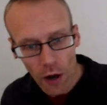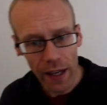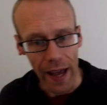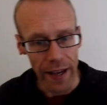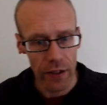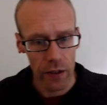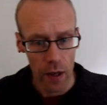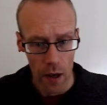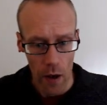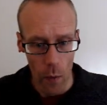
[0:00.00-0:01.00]
case,
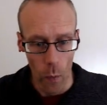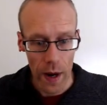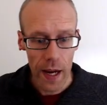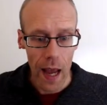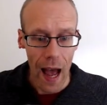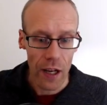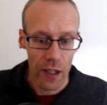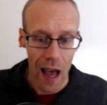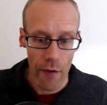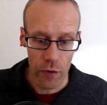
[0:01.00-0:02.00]
we actually
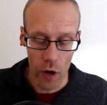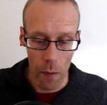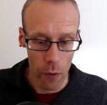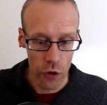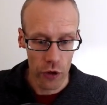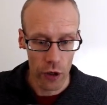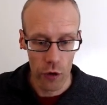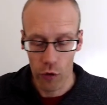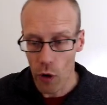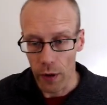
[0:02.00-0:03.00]
haven't got much to
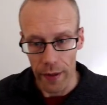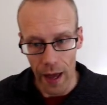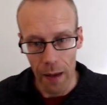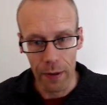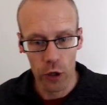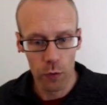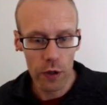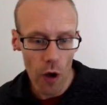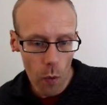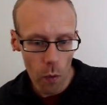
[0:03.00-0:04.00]
control in there because we
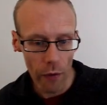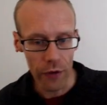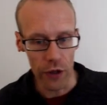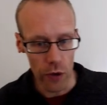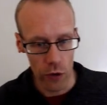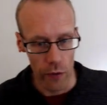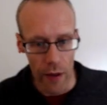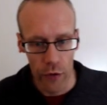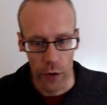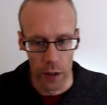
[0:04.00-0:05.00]
don't want the user
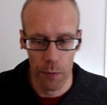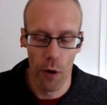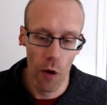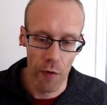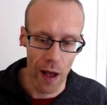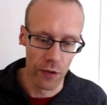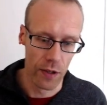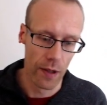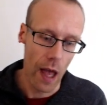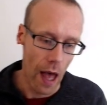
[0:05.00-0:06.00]
entering the profiles
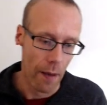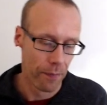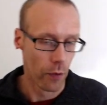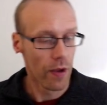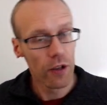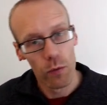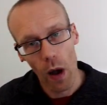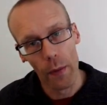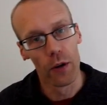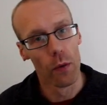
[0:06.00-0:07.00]
in there. The reason why
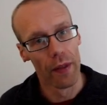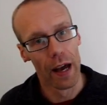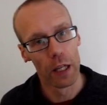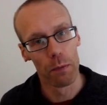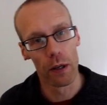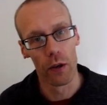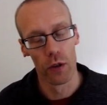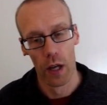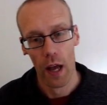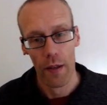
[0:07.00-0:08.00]
we don't want that is because
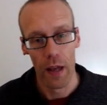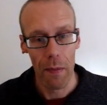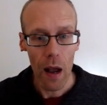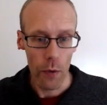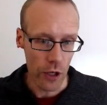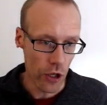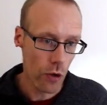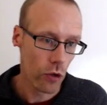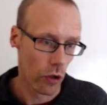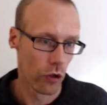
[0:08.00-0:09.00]
they might want to
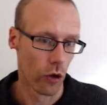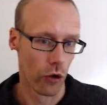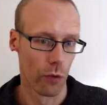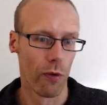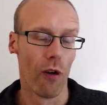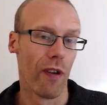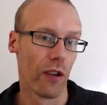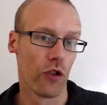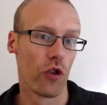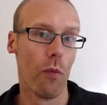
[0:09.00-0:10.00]
use those social profiles
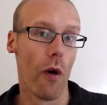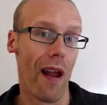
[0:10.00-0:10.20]
somewhere